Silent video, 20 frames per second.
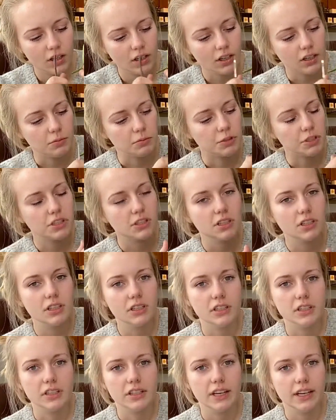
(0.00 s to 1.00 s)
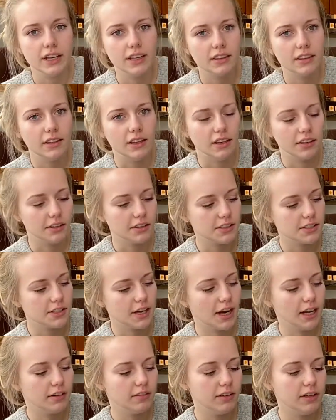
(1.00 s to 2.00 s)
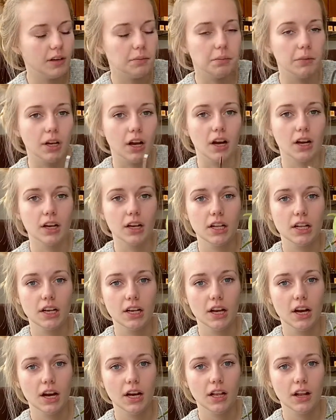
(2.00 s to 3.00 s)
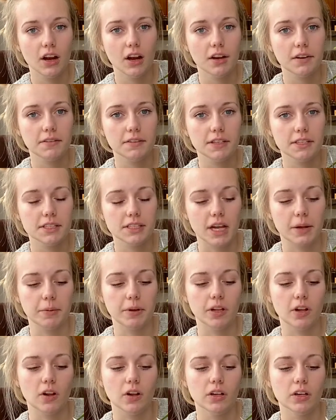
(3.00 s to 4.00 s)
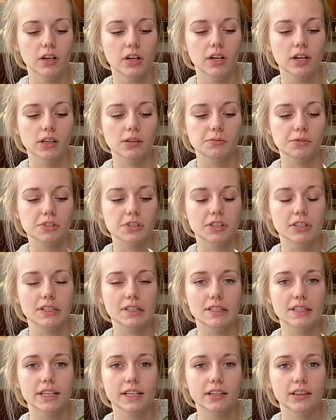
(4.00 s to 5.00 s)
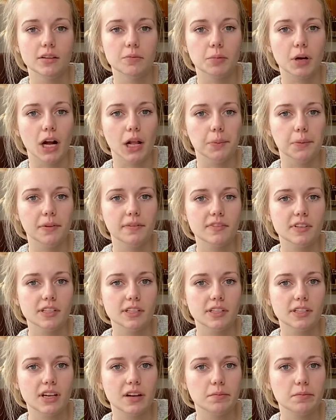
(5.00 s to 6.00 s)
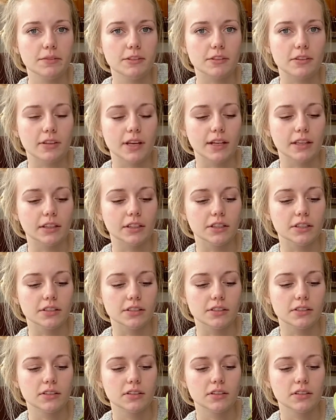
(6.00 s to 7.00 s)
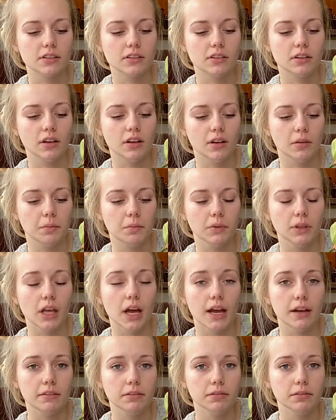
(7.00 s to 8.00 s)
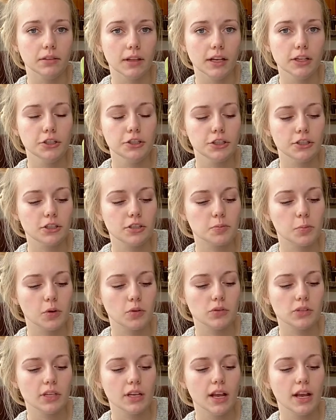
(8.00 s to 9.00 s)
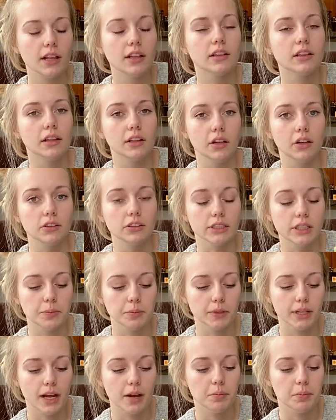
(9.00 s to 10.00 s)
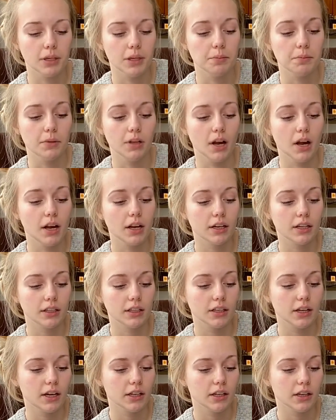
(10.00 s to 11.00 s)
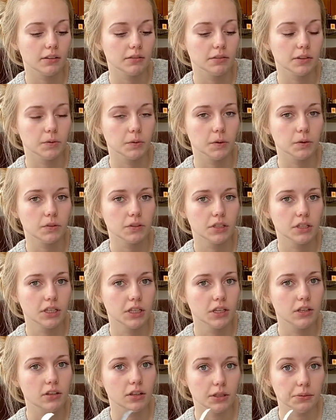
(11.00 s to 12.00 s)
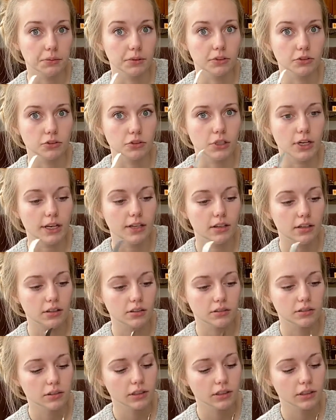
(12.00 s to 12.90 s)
just gonna nick the other side of it. I'm not gonna cut off the stem at all. I'm just gonna nick the bottom of the stem so that there's live flesh exposed again, and then I'll dip that, but I'm not gonna cut off the root. I'm gonna try not to, at